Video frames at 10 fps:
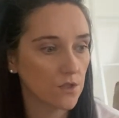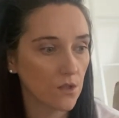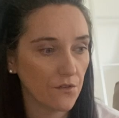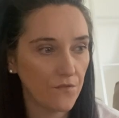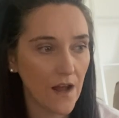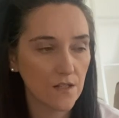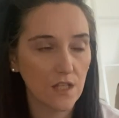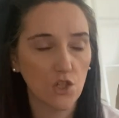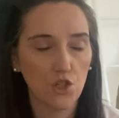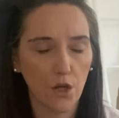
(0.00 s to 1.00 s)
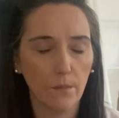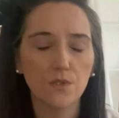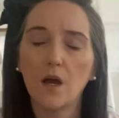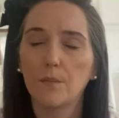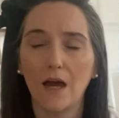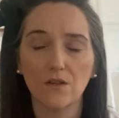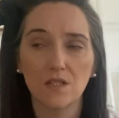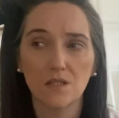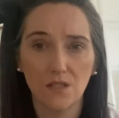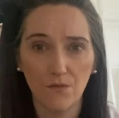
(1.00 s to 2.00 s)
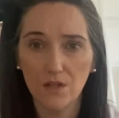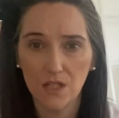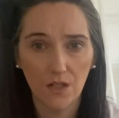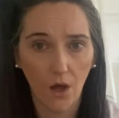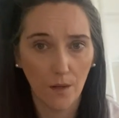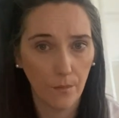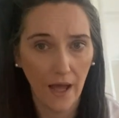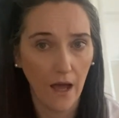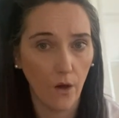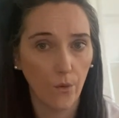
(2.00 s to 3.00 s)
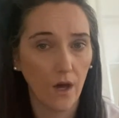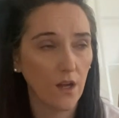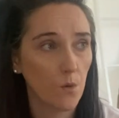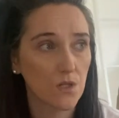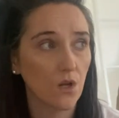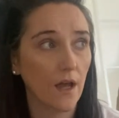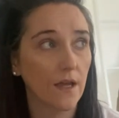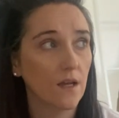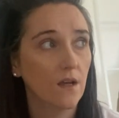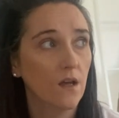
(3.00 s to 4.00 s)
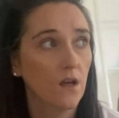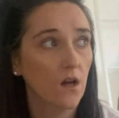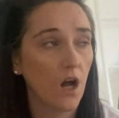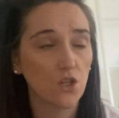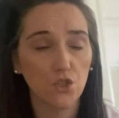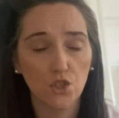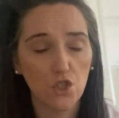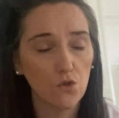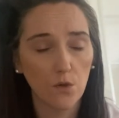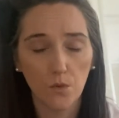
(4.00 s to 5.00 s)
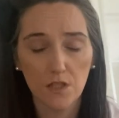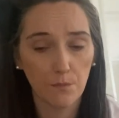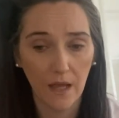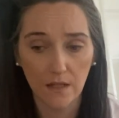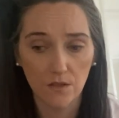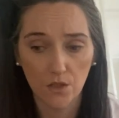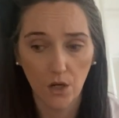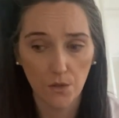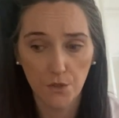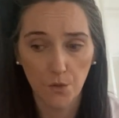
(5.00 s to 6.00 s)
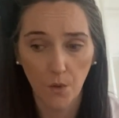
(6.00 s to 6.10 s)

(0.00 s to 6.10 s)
So the fact that it's jumped up now to £79, and I was like, I just do not want to spend close to